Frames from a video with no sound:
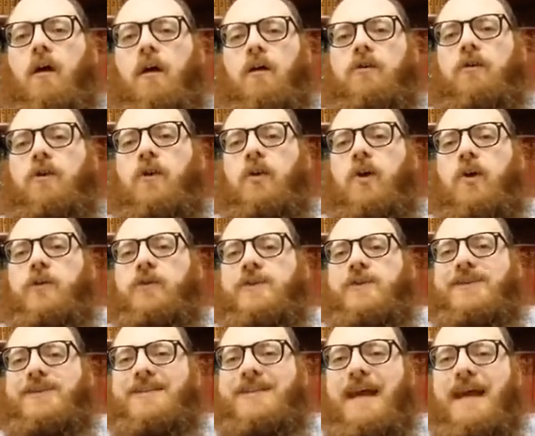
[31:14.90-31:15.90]
you know,
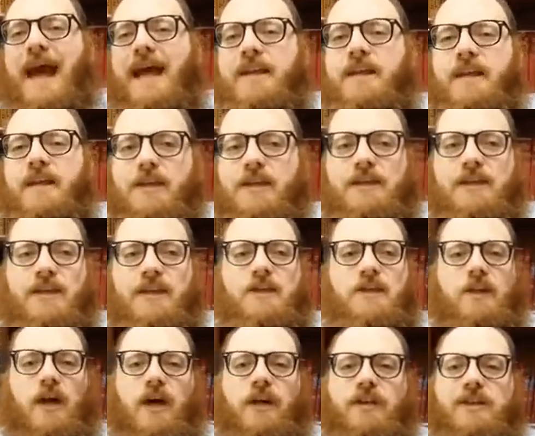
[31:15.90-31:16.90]
sadness
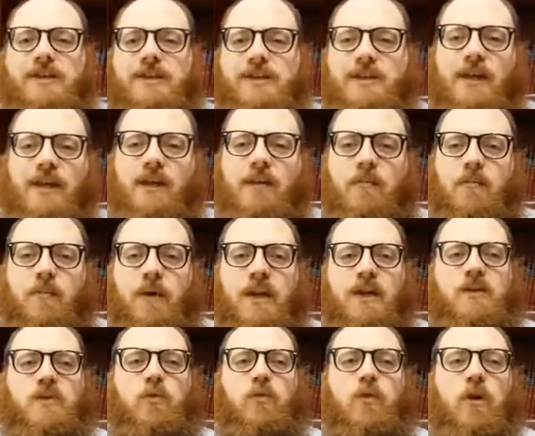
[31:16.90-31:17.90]
is not a sin, but
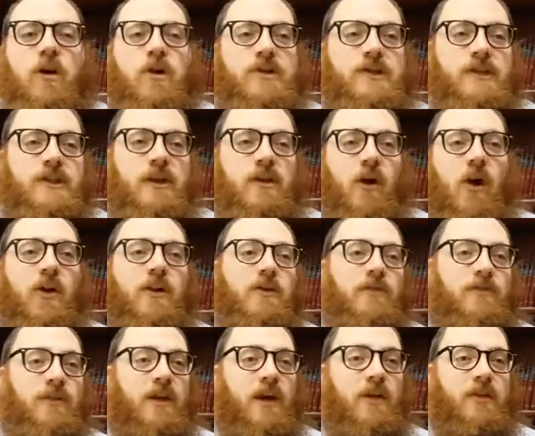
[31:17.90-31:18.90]
it's worse than all
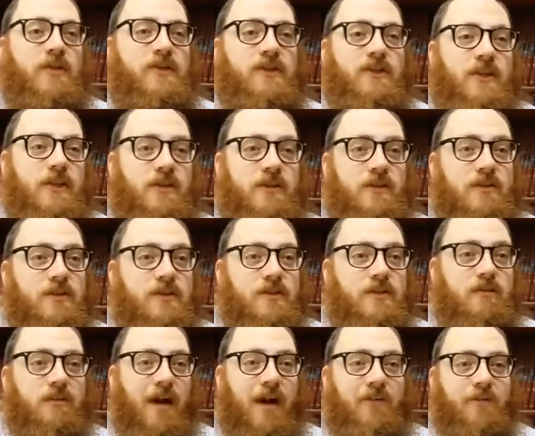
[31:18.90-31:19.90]
of the other
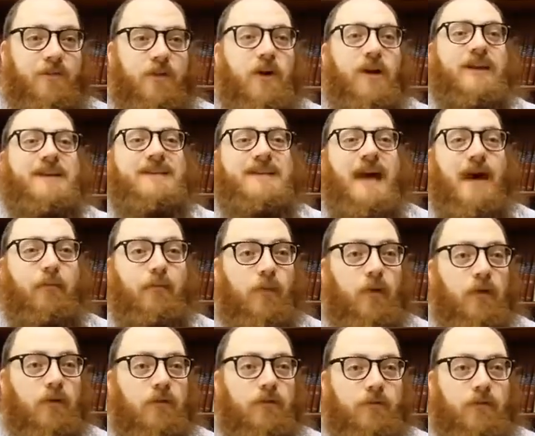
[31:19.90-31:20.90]
sins, right? For
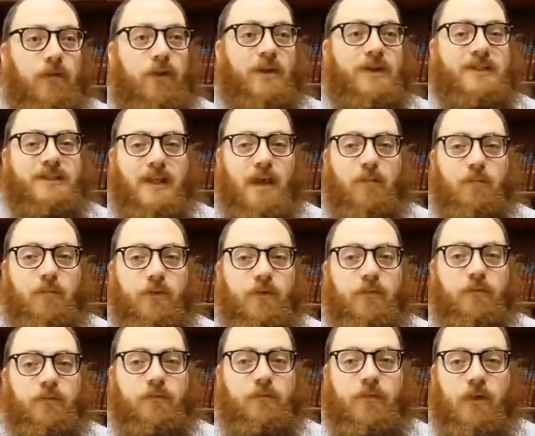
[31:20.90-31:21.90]
example,
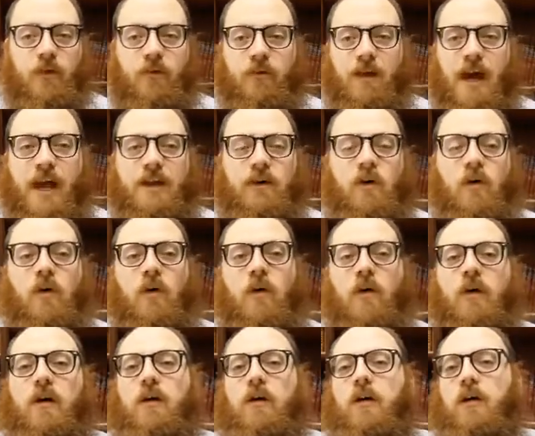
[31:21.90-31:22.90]
right?
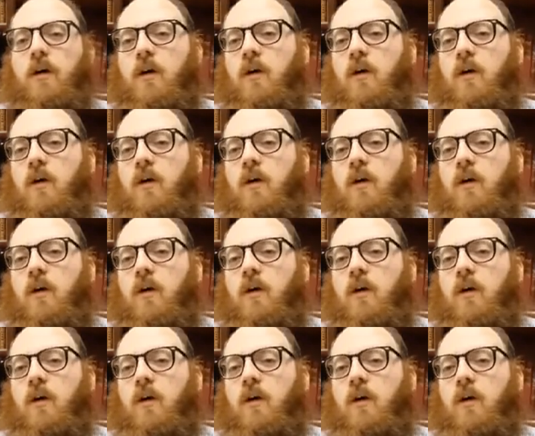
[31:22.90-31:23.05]
Or